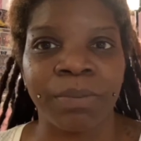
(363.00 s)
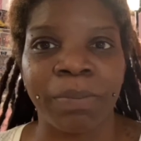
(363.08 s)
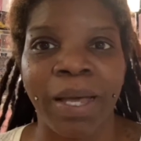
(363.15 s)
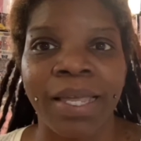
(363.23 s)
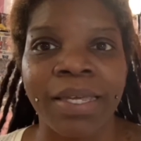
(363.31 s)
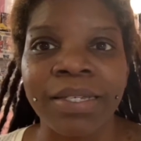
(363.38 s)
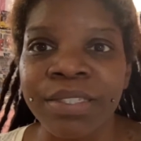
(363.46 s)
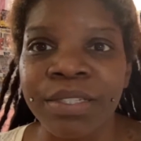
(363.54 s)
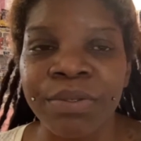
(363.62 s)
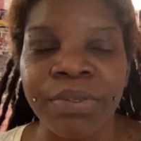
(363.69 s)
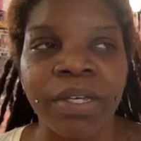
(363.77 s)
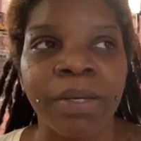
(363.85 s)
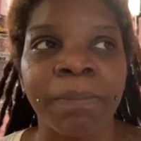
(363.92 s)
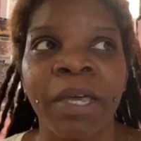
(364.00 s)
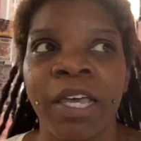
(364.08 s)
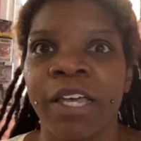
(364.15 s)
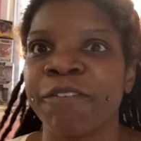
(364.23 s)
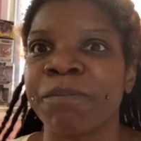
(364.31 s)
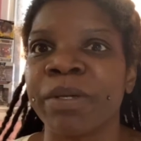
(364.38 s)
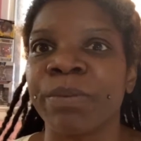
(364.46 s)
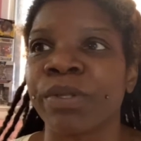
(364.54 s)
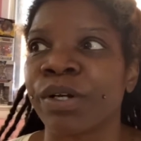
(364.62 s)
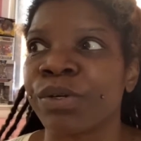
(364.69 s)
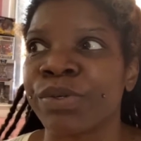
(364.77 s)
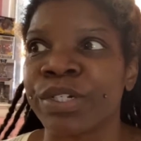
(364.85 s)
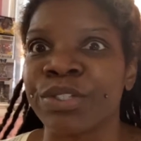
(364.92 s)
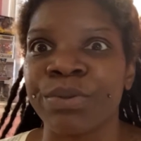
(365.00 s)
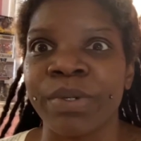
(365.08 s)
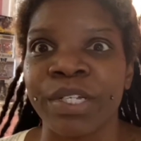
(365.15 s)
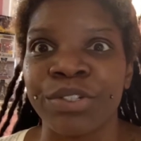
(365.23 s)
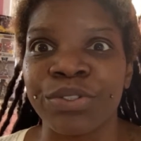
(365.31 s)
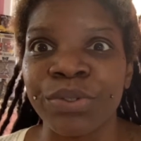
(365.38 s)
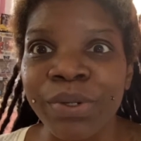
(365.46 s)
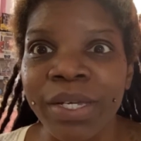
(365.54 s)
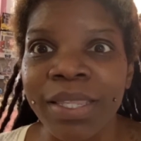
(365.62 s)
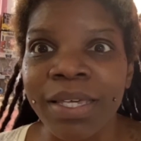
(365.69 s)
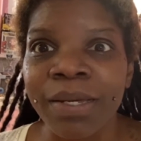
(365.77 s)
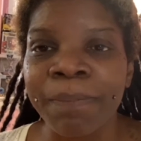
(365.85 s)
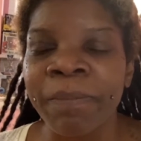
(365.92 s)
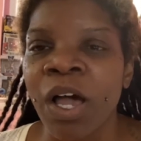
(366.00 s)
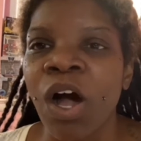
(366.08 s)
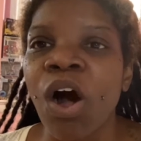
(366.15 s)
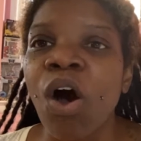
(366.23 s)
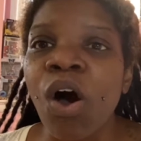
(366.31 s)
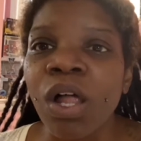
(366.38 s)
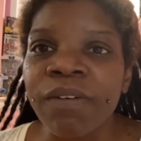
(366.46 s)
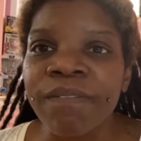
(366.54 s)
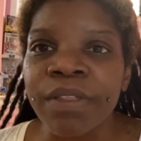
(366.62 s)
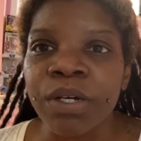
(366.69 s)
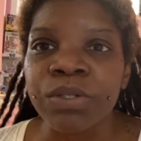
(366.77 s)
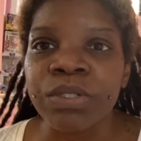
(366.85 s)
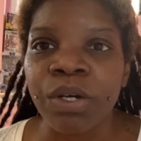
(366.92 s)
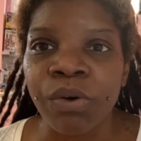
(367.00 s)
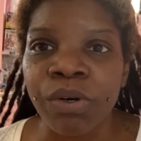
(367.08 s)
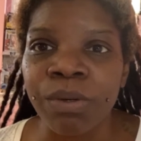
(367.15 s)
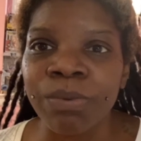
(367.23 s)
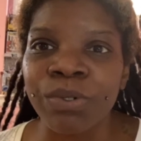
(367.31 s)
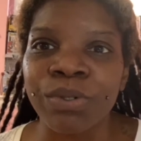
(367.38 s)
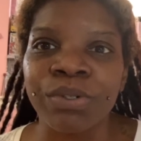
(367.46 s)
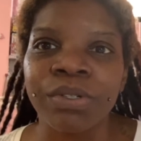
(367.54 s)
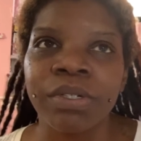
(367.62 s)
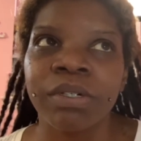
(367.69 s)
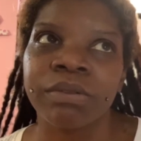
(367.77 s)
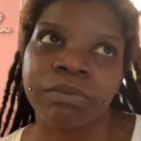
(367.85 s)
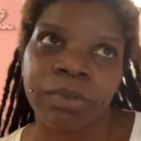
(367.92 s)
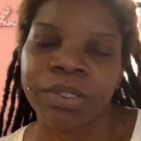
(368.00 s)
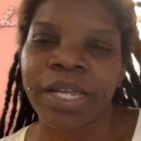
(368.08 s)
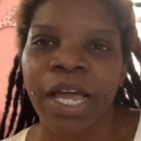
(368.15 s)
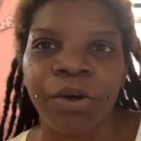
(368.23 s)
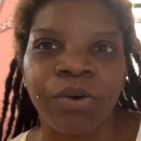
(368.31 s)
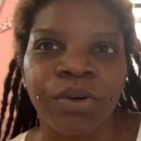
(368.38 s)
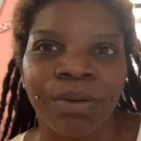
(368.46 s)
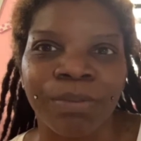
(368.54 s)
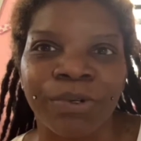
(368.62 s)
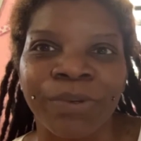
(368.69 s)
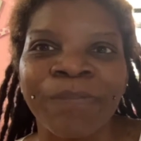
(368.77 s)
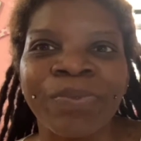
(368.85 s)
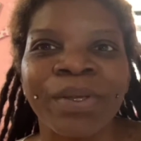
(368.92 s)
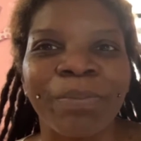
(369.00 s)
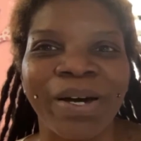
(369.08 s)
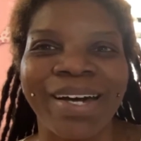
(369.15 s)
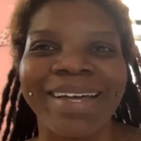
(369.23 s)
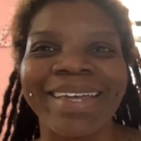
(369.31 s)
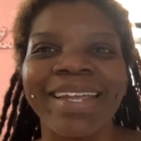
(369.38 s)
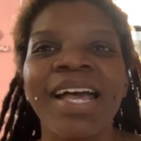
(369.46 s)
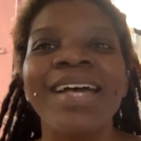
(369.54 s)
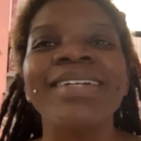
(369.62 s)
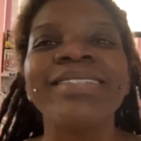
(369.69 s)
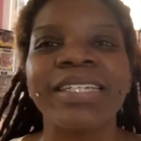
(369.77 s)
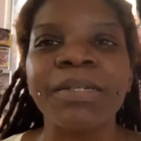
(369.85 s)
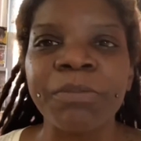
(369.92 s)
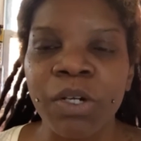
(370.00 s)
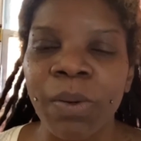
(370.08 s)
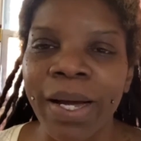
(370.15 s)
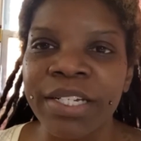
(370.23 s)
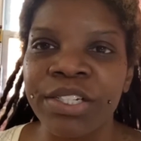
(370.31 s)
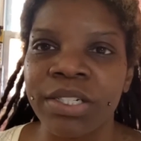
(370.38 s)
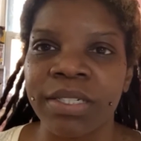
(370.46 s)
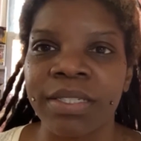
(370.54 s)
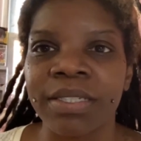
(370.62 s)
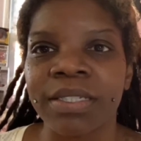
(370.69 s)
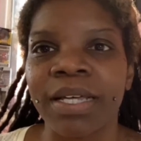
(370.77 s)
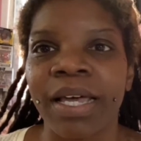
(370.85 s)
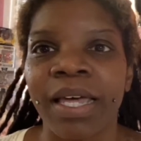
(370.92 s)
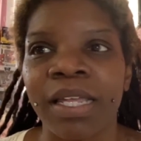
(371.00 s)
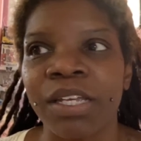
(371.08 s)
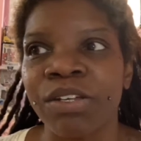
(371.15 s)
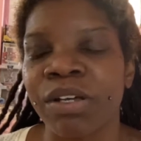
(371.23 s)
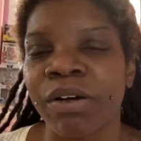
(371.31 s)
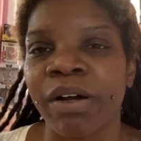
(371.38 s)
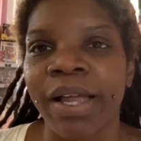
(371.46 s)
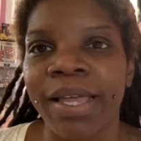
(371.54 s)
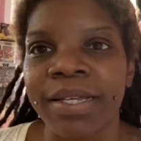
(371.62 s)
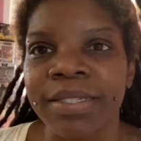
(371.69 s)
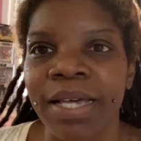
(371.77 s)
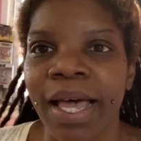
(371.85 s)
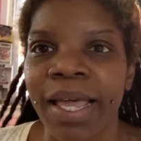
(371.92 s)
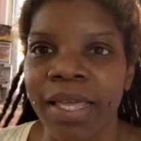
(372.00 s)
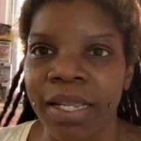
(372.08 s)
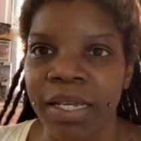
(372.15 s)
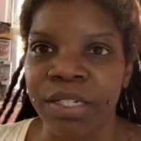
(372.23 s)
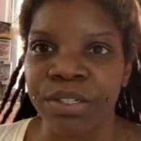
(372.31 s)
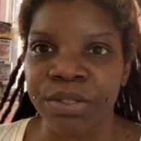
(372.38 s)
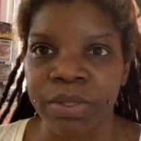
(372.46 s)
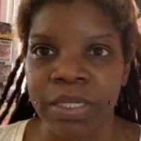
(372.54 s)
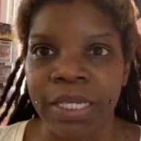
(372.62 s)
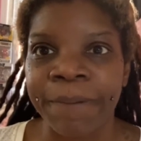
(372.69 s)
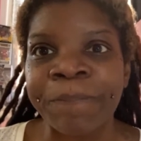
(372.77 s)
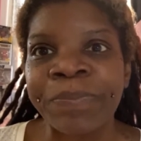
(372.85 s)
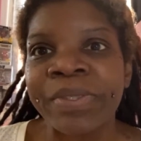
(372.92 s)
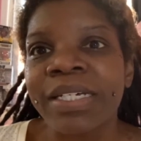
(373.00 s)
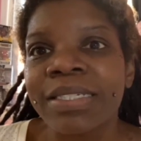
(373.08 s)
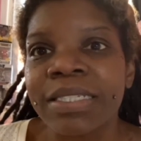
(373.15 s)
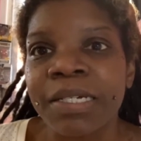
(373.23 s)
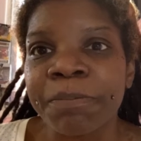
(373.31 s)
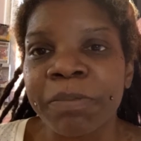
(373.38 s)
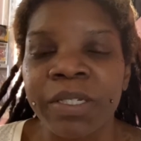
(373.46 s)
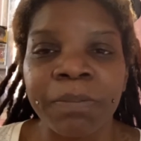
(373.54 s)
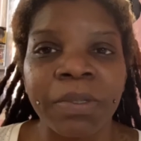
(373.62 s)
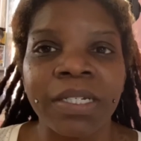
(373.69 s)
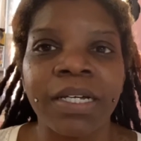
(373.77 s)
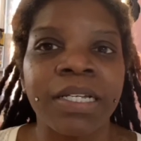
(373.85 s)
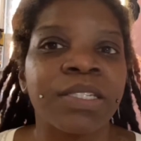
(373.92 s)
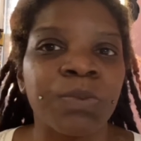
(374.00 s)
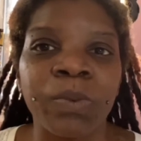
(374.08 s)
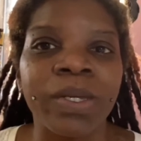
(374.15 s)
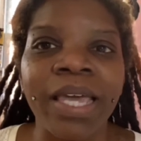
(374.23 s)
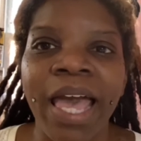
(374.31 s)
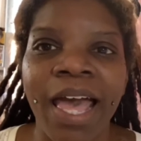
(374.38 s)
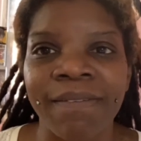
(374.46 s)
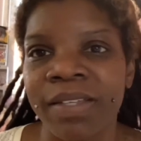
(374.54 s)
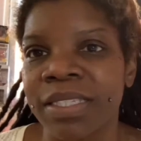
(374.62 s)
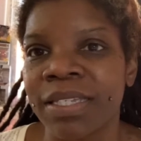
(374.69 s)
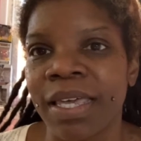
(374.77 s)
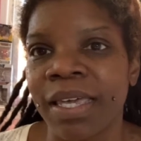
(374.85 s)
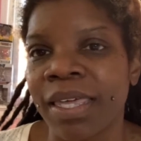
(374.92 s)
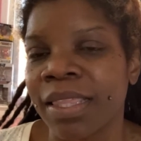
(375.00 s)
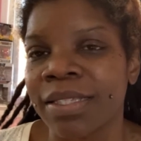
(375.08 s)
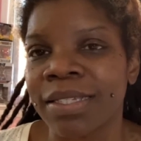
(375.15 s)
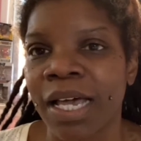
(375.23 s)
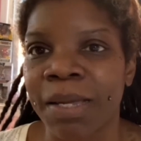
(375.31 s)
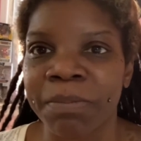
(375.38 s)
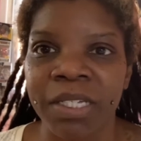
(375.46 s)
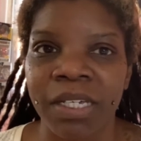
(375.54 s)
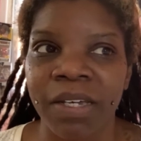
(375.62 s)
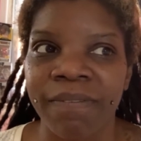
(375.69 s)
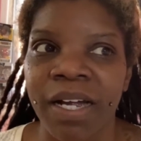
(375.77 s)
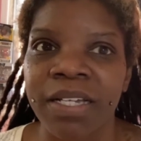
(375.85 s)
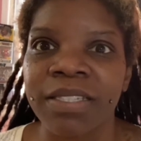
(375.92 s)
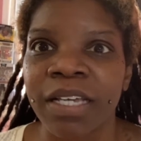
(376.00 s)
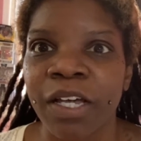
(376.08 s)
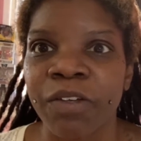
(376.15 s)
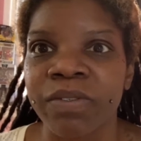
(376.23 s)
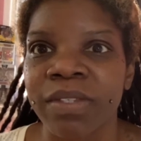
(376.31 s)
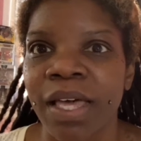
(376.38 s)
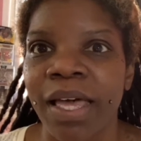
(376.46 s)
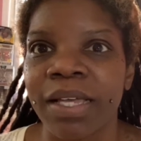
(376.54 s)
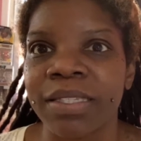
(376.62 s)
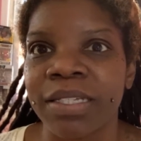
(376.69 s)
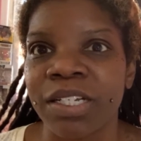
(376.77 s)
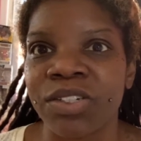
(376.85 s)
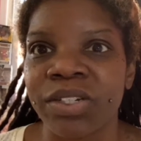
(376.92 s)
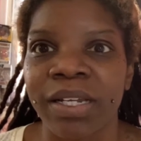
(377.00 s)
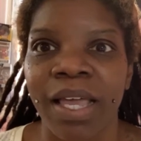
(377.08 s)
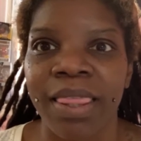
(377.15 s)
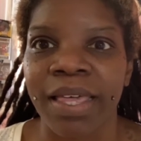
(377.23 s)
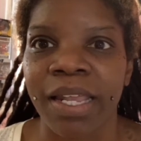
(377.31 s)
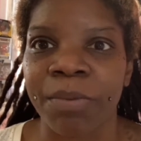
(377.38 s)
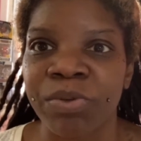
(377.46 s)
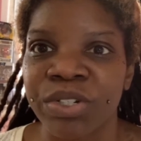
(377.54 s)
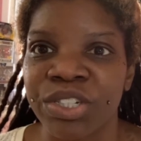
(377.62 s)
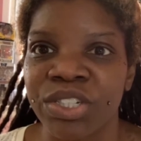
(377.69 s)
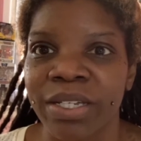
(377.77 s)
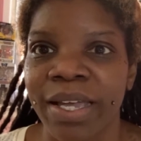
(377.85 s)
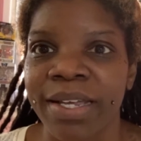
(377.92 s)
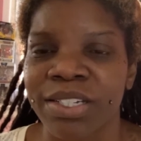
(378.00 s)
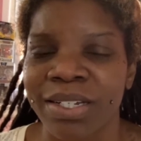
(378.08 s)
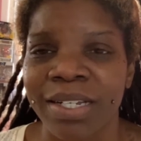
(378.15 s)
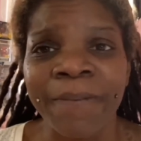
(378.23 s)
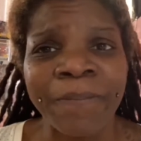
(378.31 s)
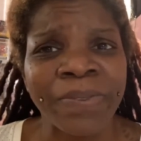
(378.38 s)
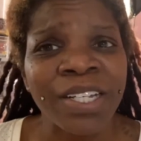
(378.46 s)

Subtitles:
buy into them, if people are going to enjoy them, all of those horrible, well, not horrible, but deep questions that, are anxiety inducing, simply because we haven't taken the time to give ourselves that attention and that appreciation.